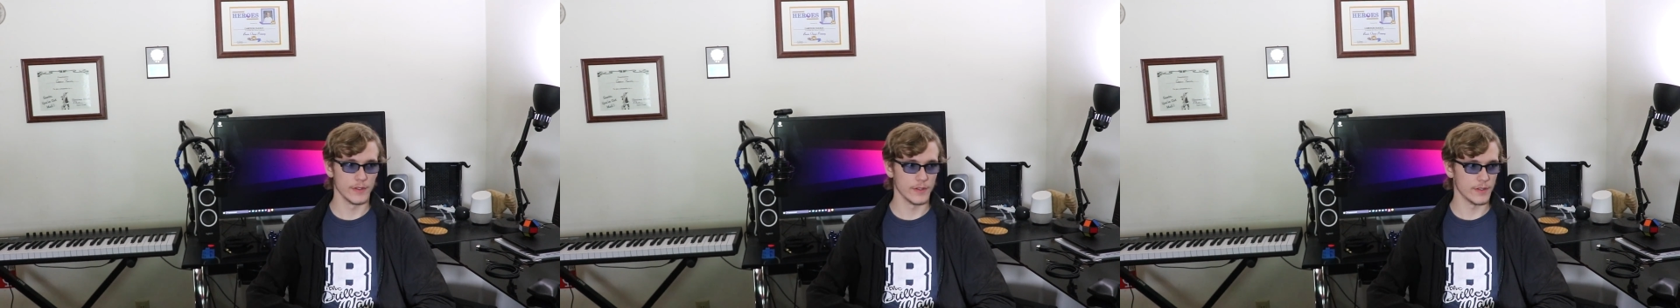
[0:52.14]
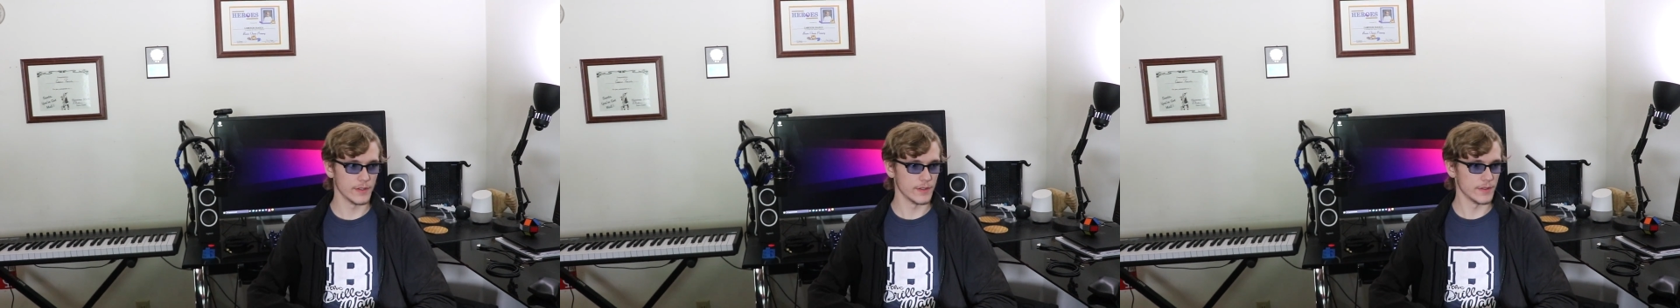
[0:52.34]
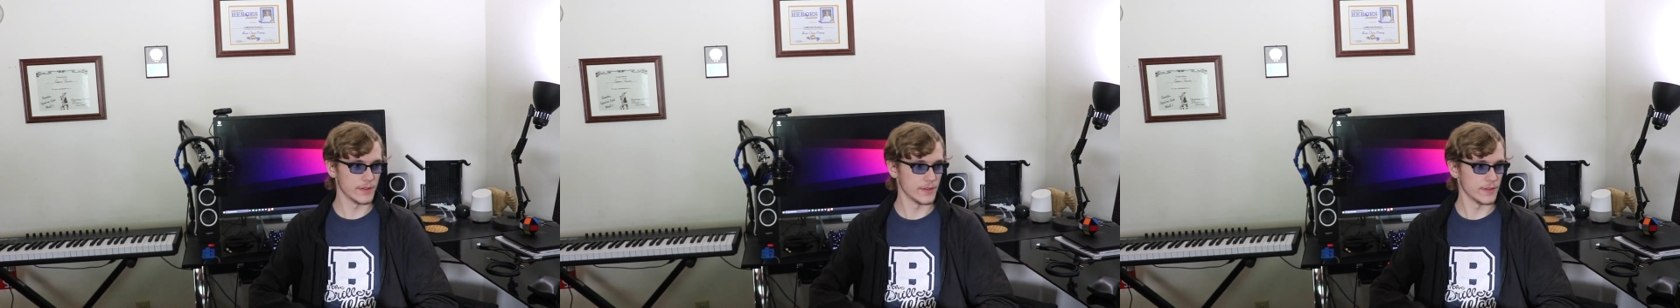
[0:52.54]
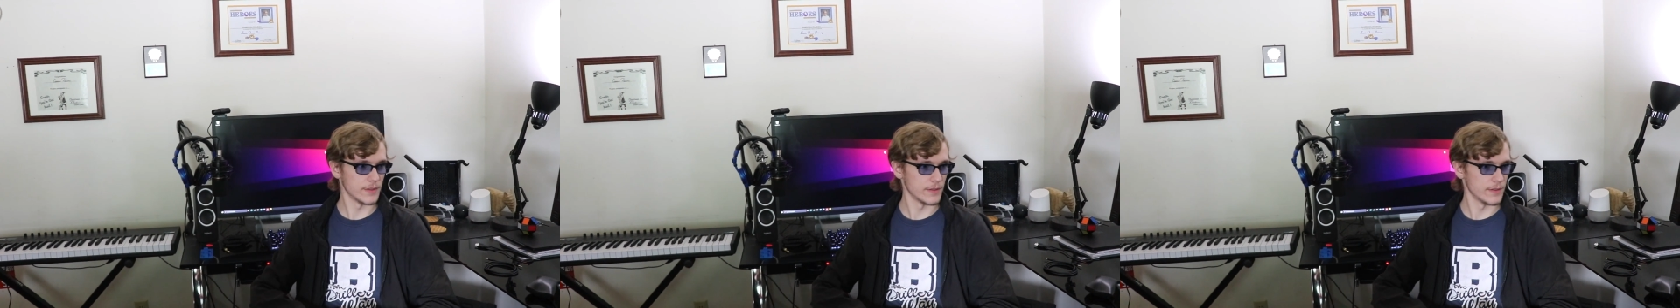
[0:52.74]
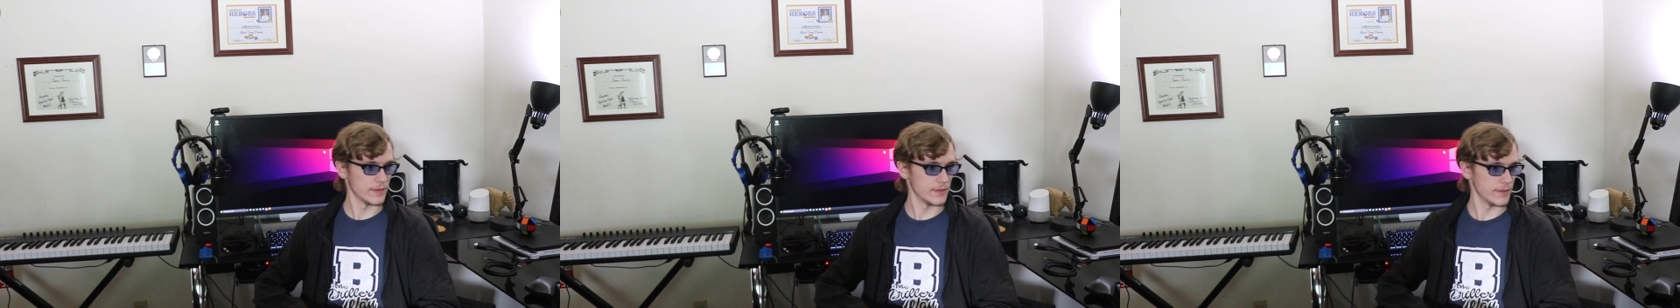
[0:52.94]
Uh,
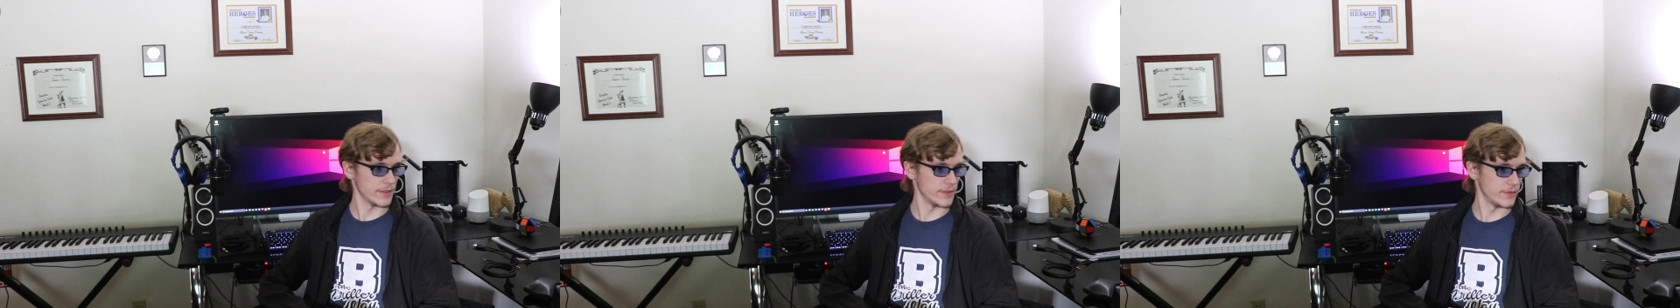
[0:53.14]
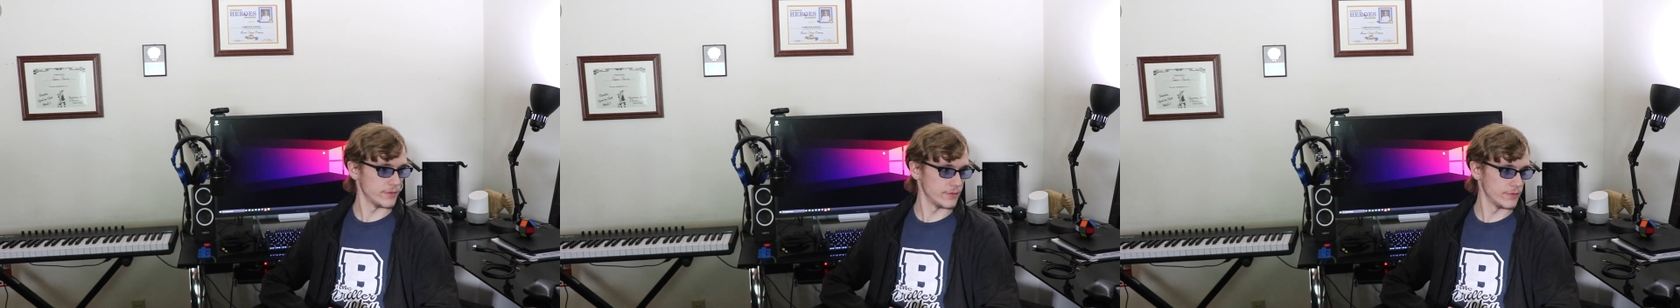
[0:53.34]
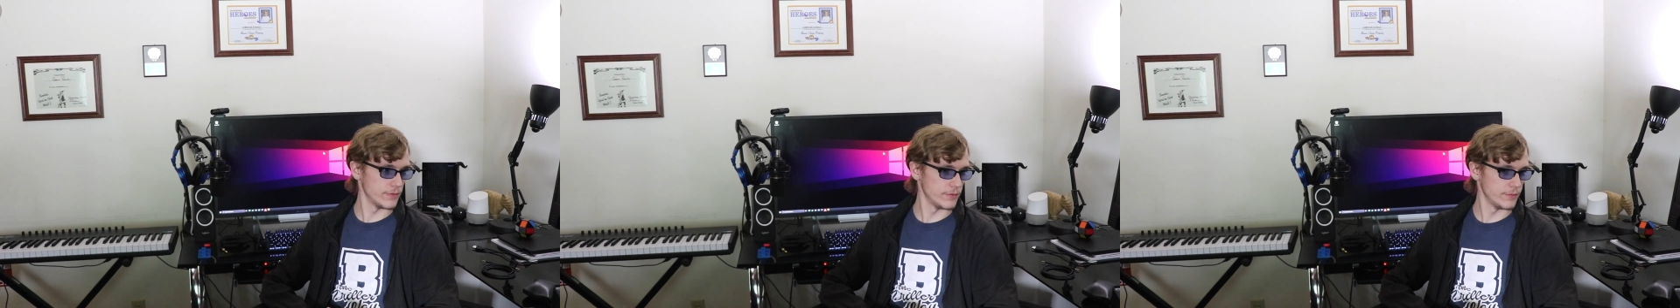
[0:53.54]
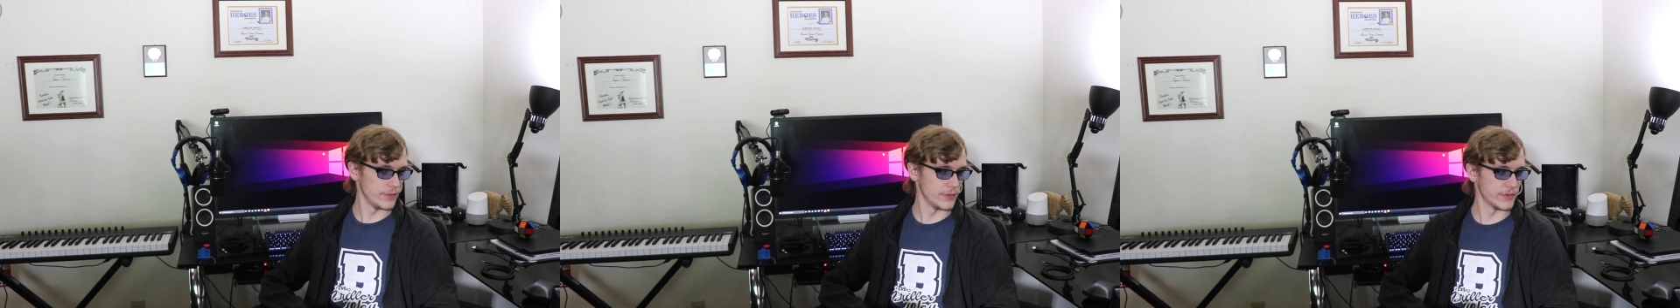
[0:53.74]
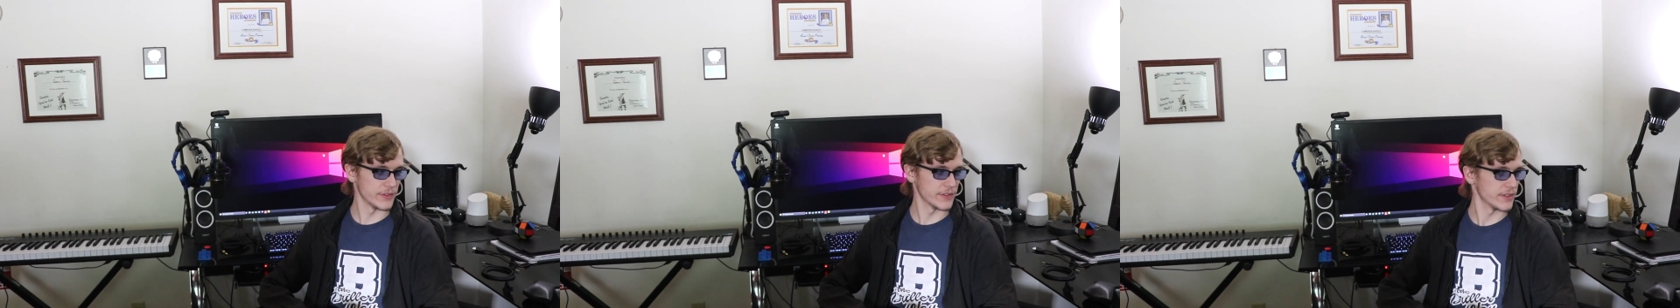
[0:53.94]
I do
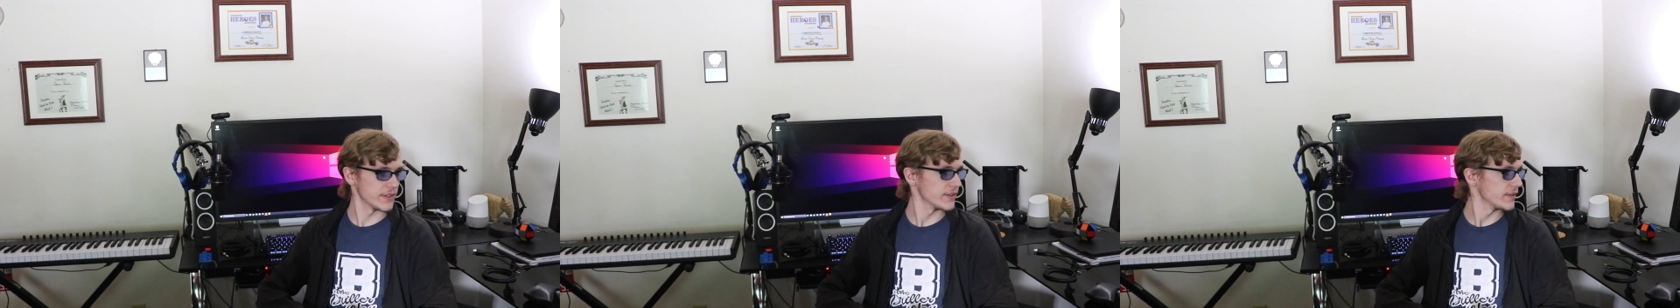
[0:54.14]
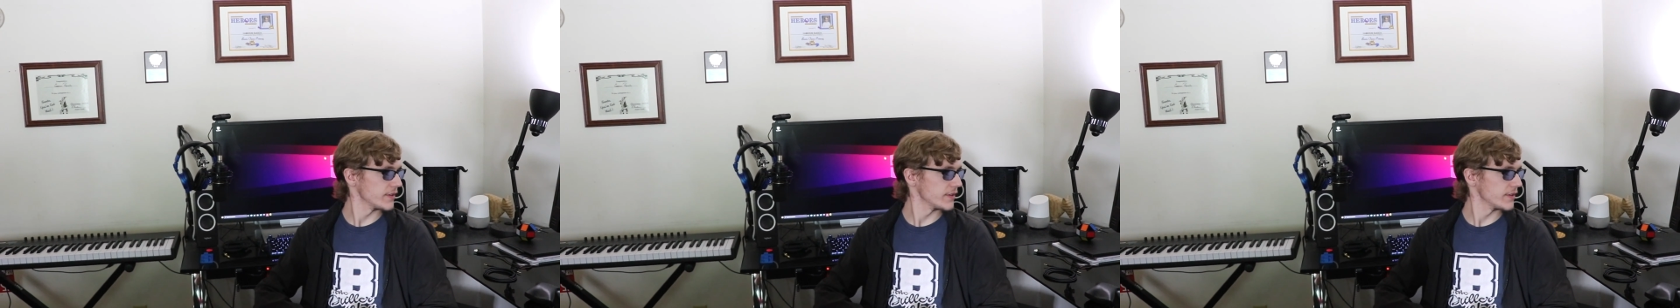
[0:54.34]
music.